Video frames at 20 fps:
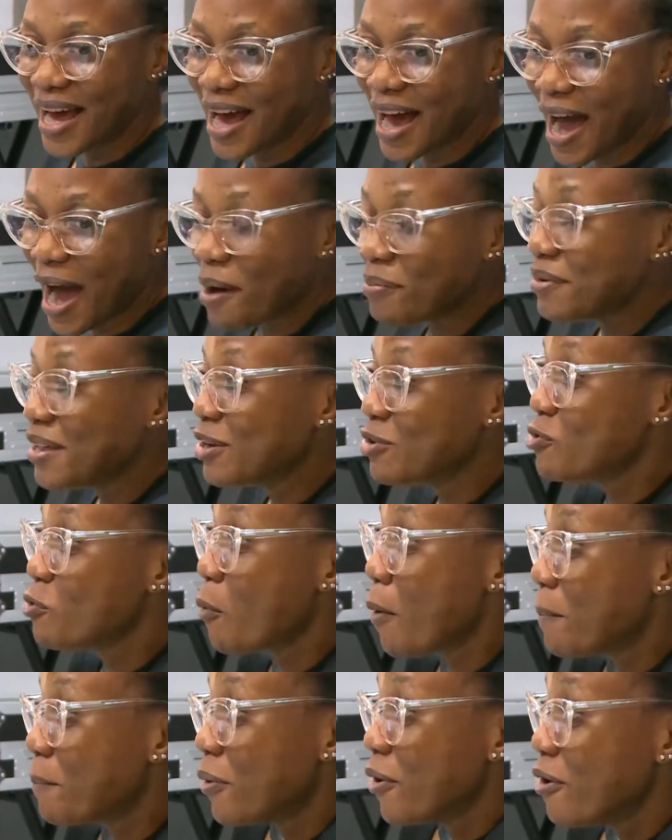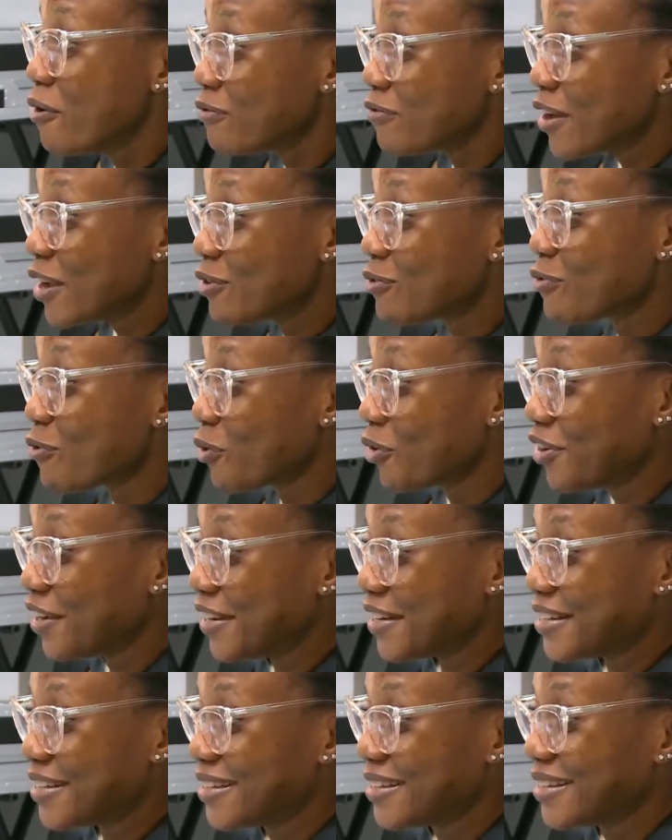I mean, you were perfect for
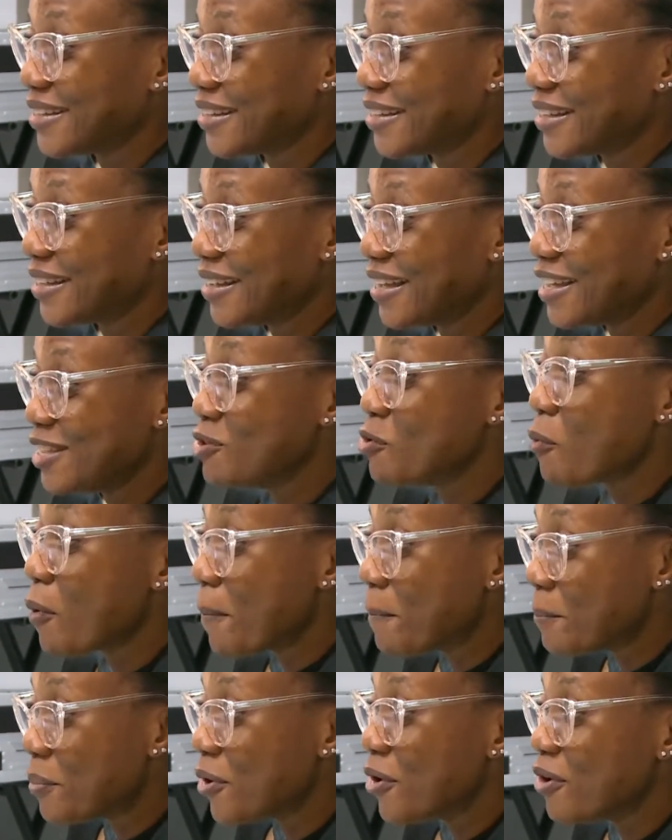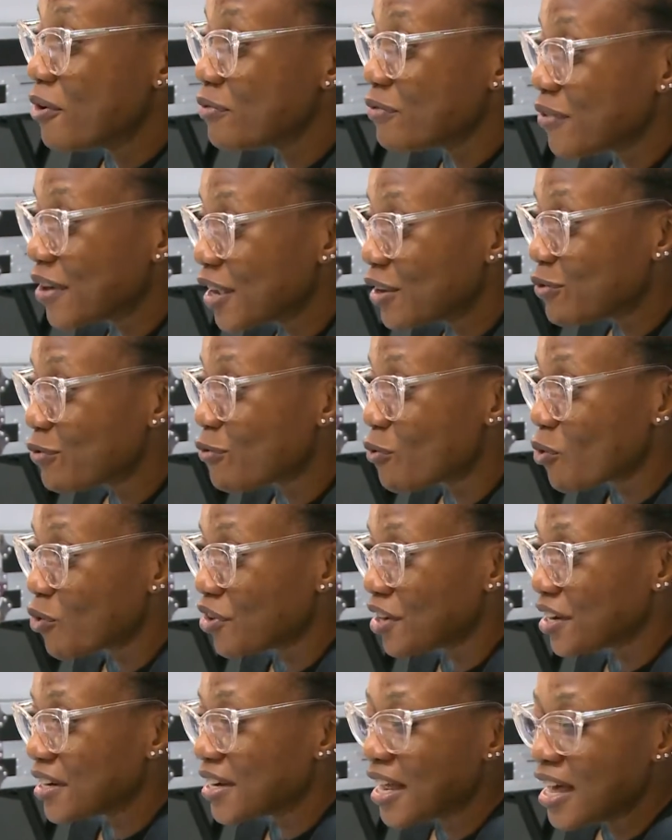it. You were perfect for
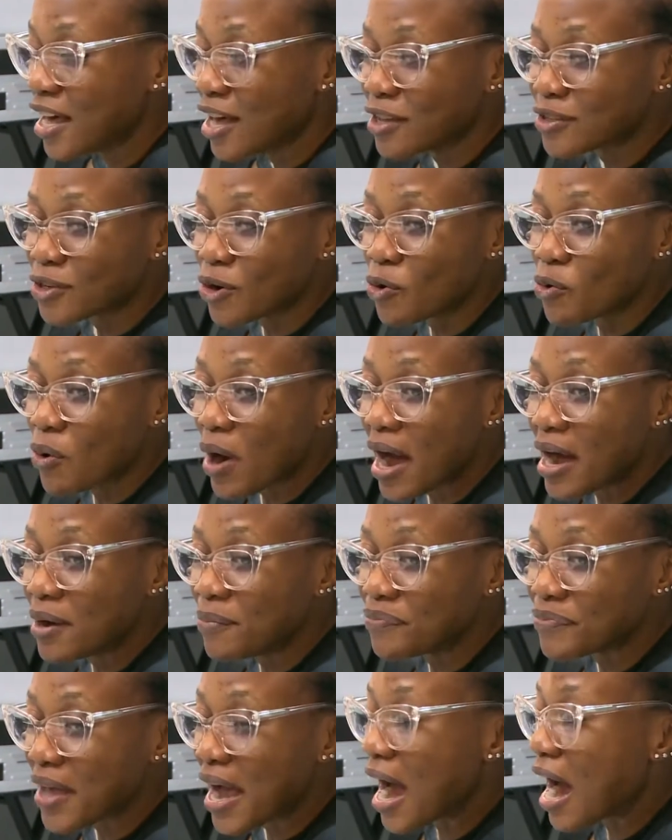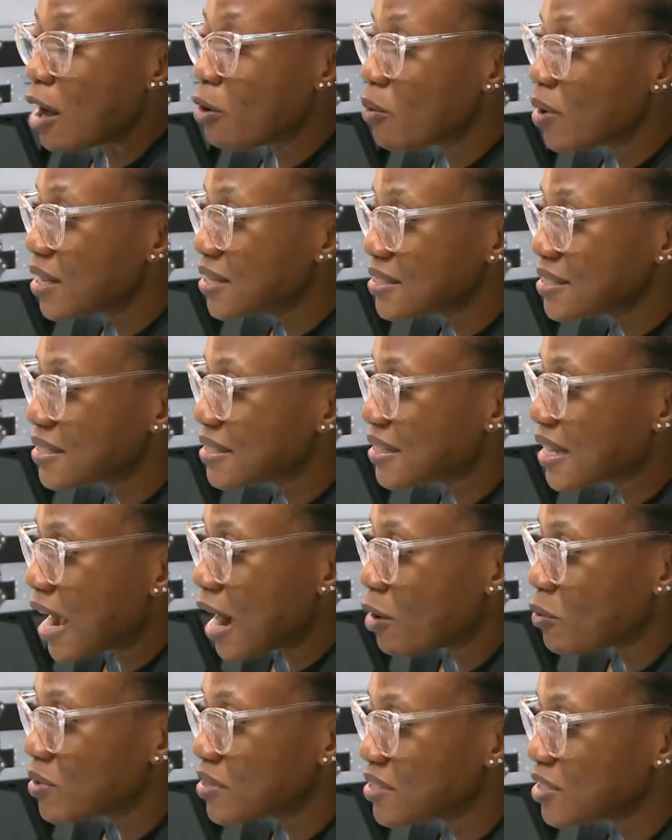it. So, how was
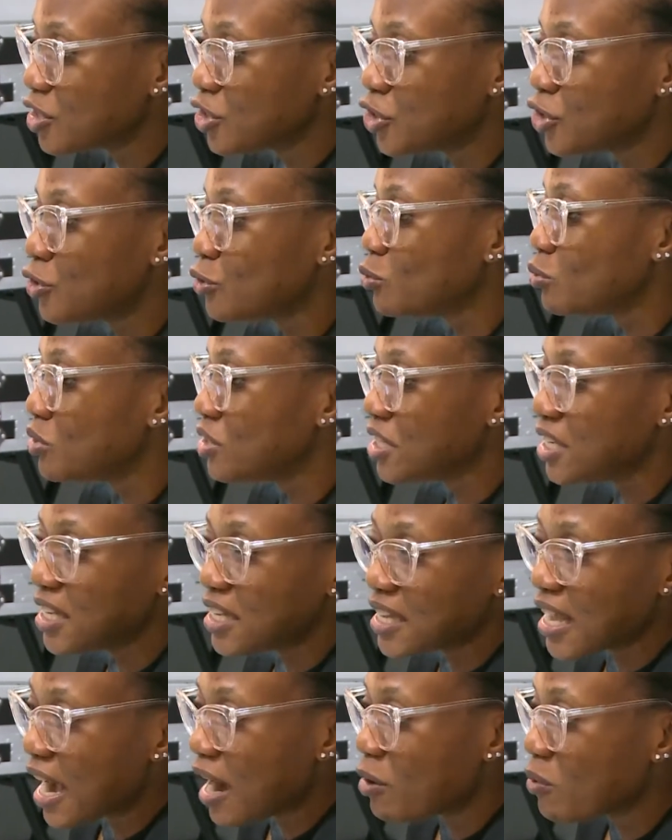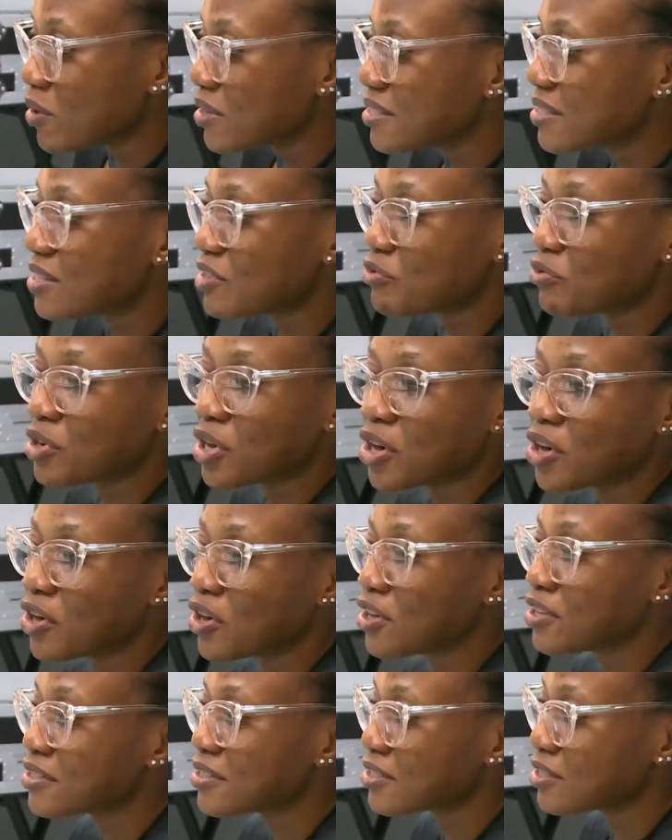the shooting? How was the
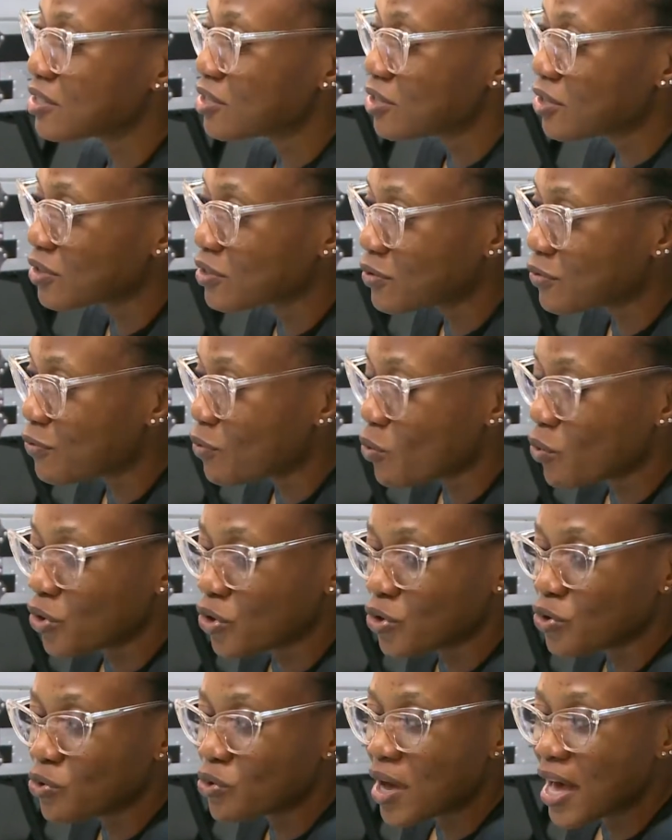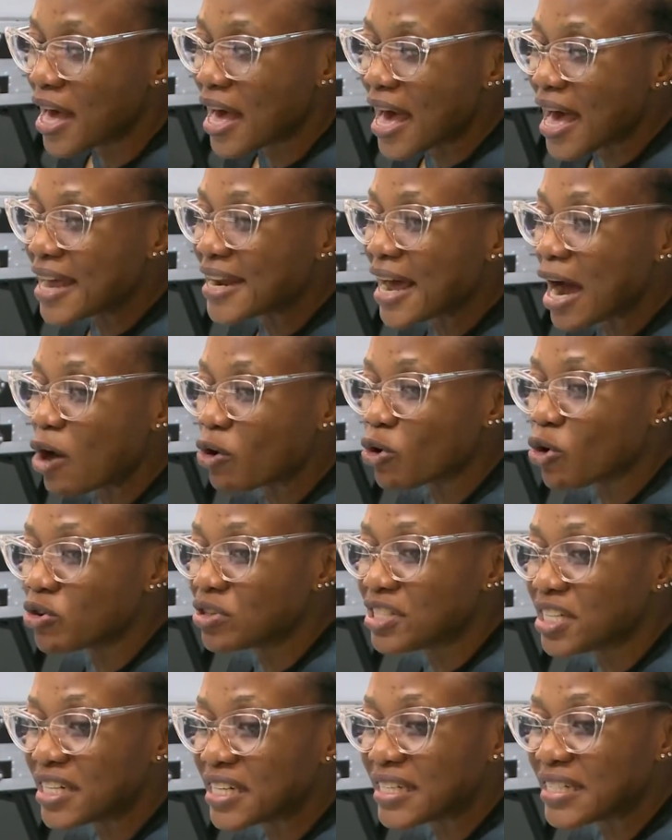rehearsals for you? And how long
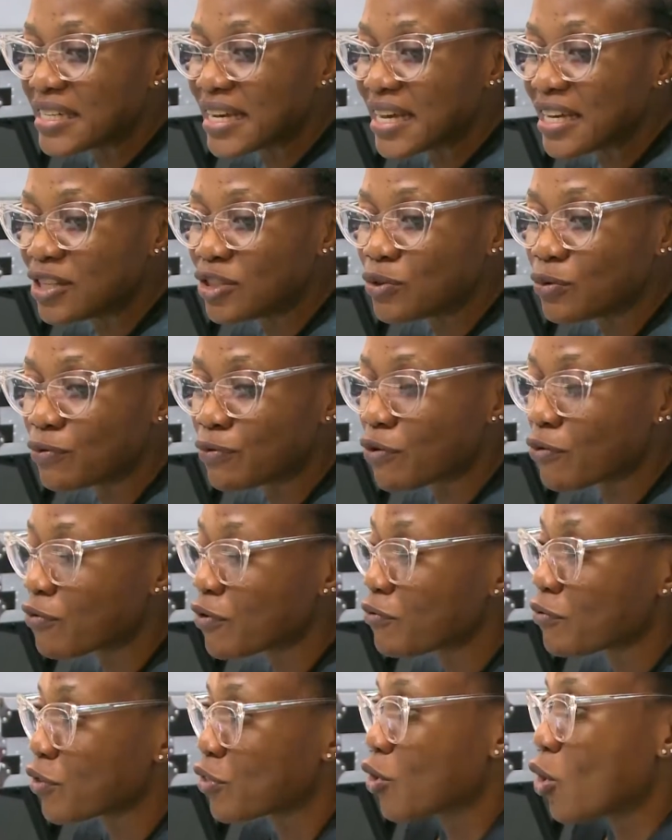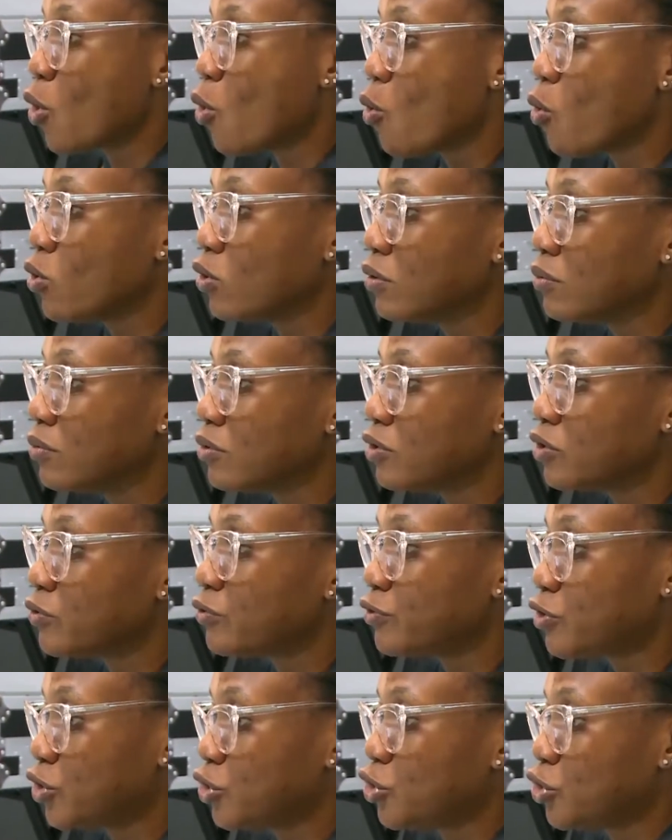did it take for the whole
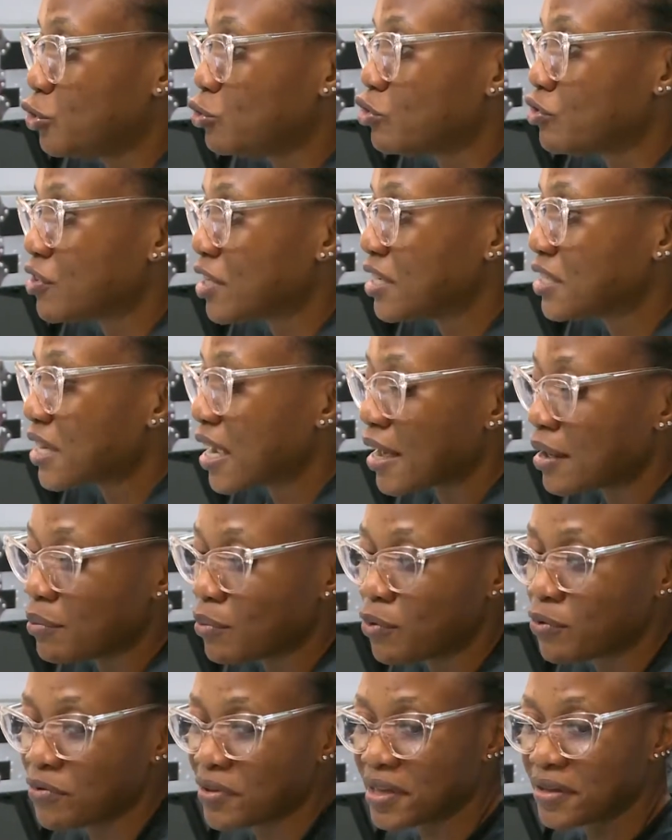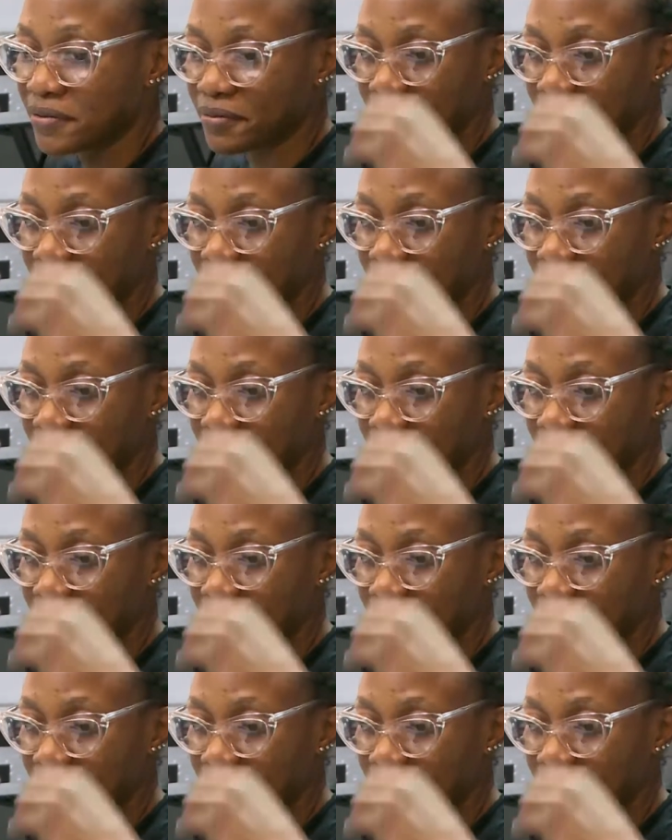to shoot the entire movie?